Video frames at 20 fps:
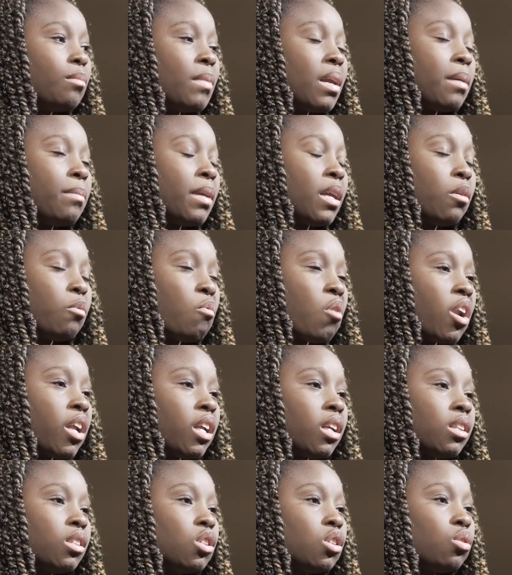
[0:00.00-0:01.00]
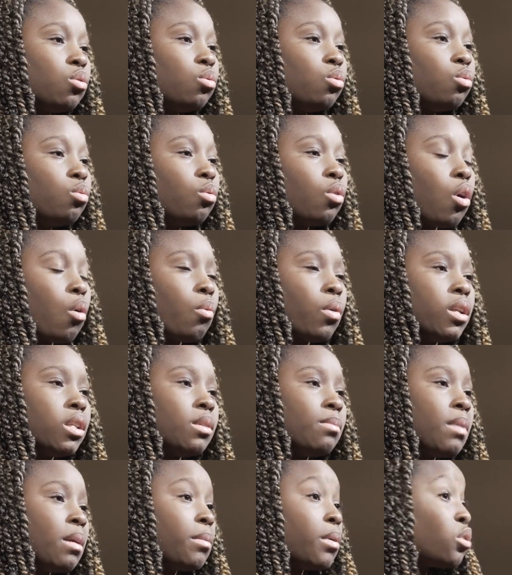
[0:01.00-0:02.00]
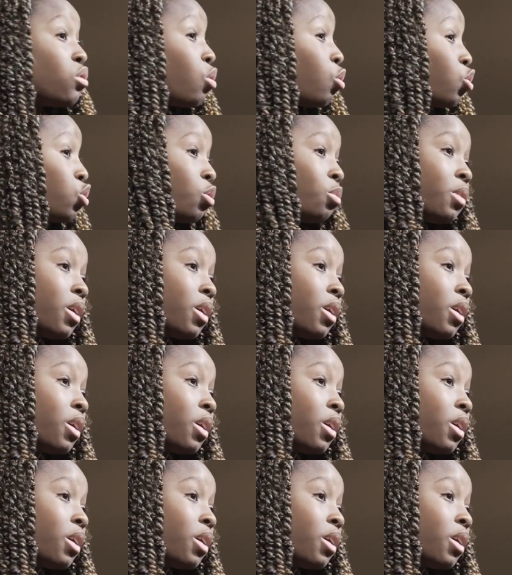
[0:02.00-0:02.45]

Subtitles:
maybe wanting to go into maybe social